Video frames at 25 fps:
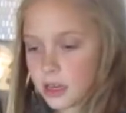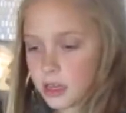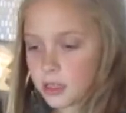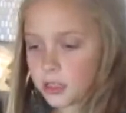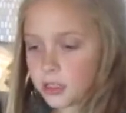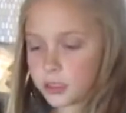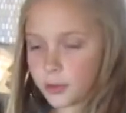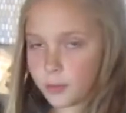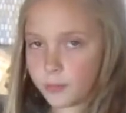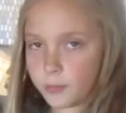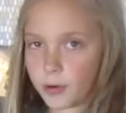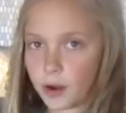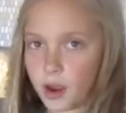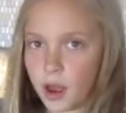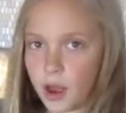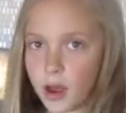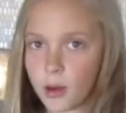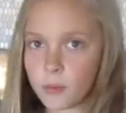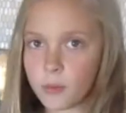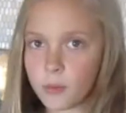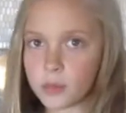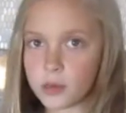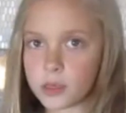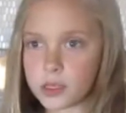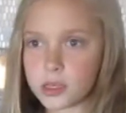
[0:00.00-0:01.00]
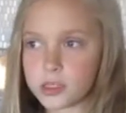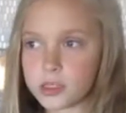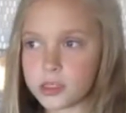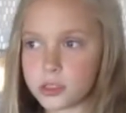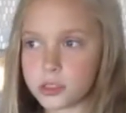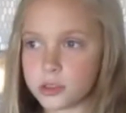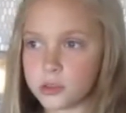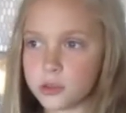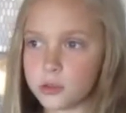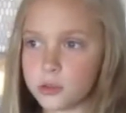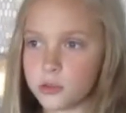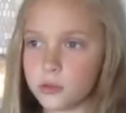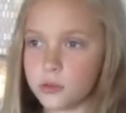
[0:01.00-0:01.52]
you could probably
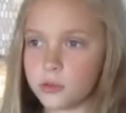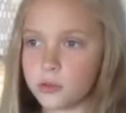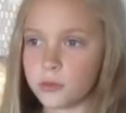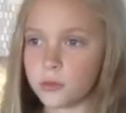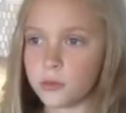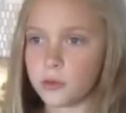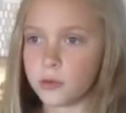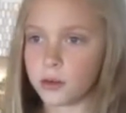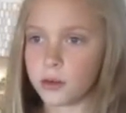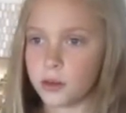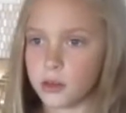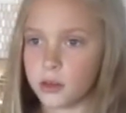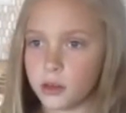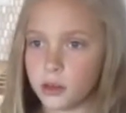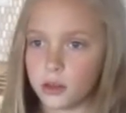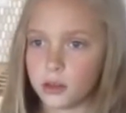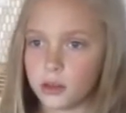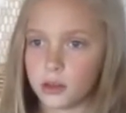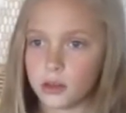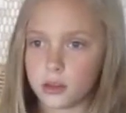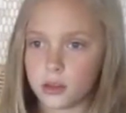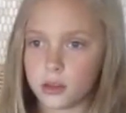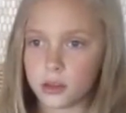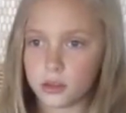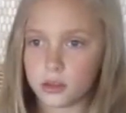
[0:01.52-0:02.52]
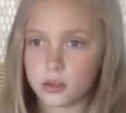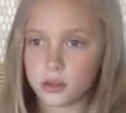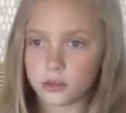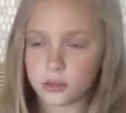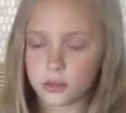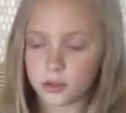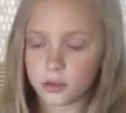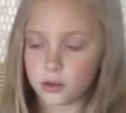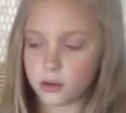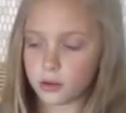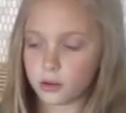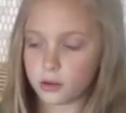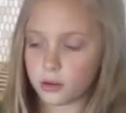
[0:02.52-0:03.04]
do
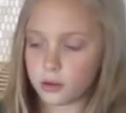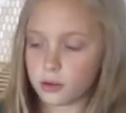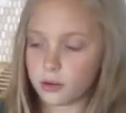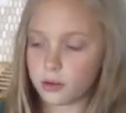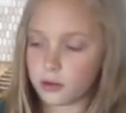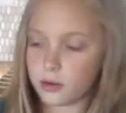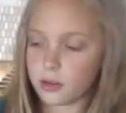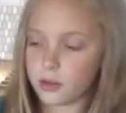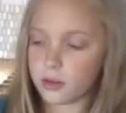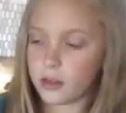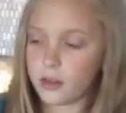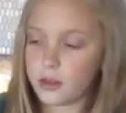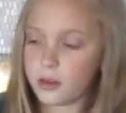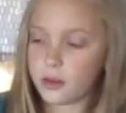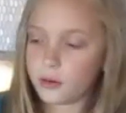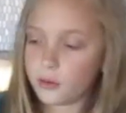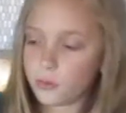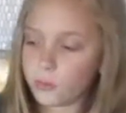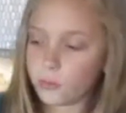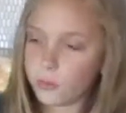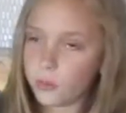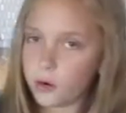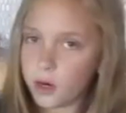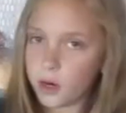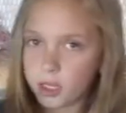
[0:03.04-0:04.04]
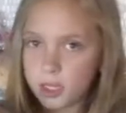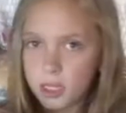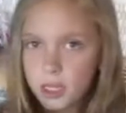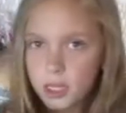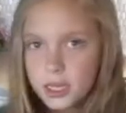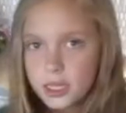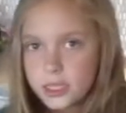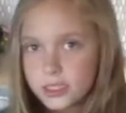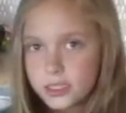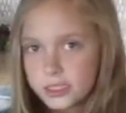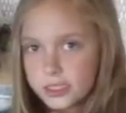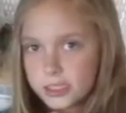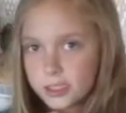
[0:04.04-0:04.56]
either 1
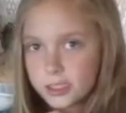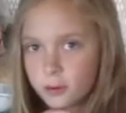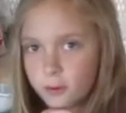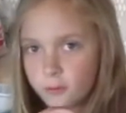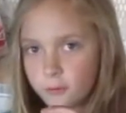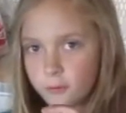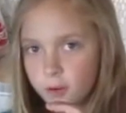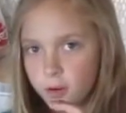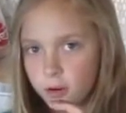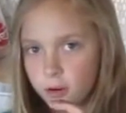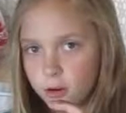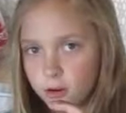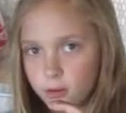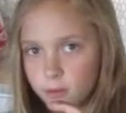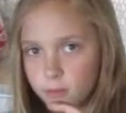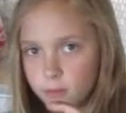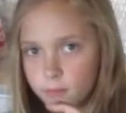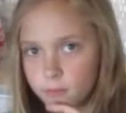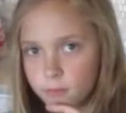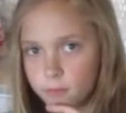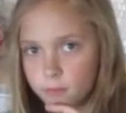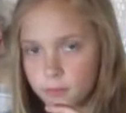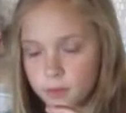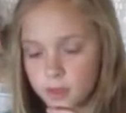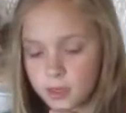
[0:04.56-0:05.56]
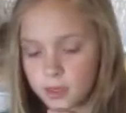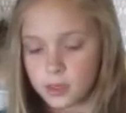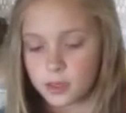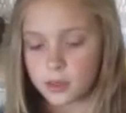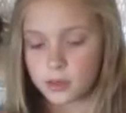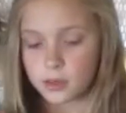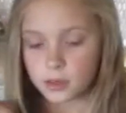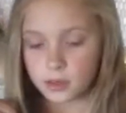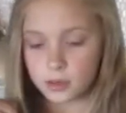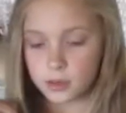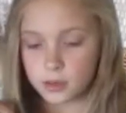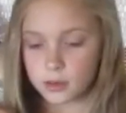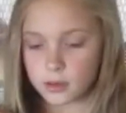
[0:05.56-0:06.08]
inch over.
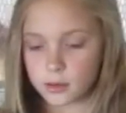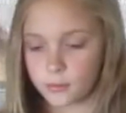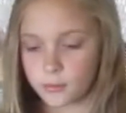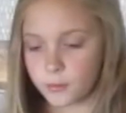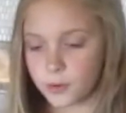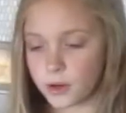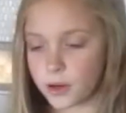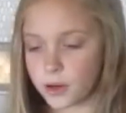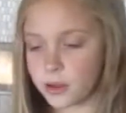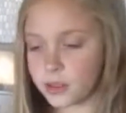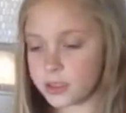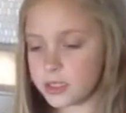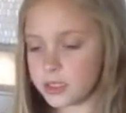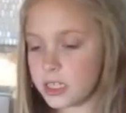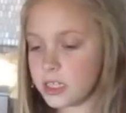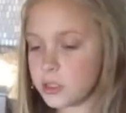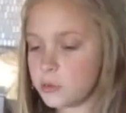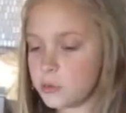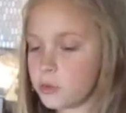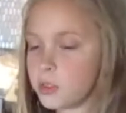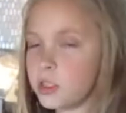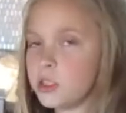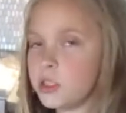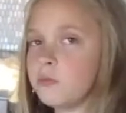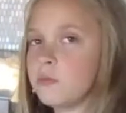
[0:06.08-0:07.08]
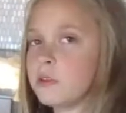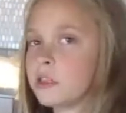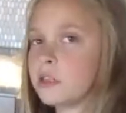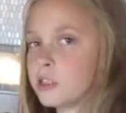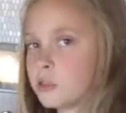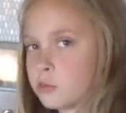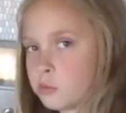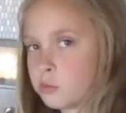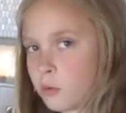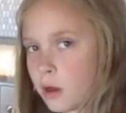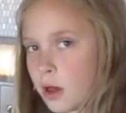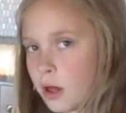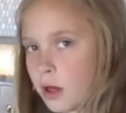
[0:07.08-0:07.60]
But since we're doing
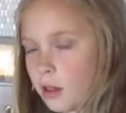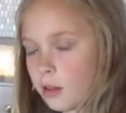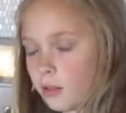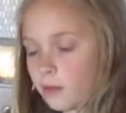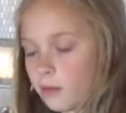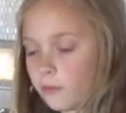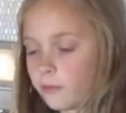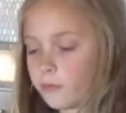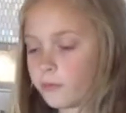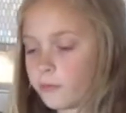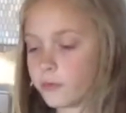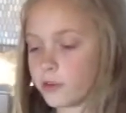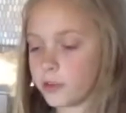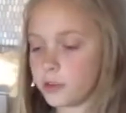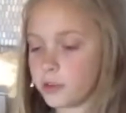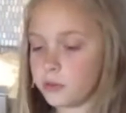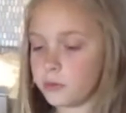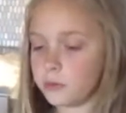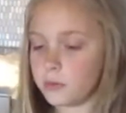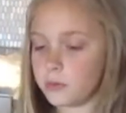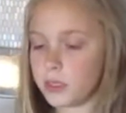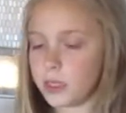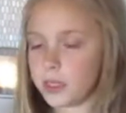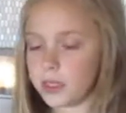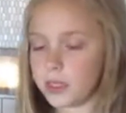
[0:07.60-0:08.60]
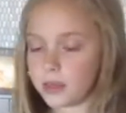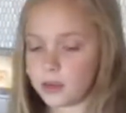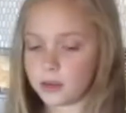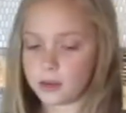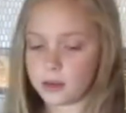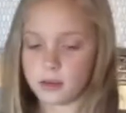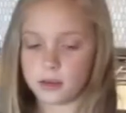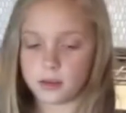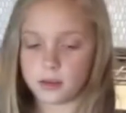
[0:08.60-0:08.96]
12, we're doing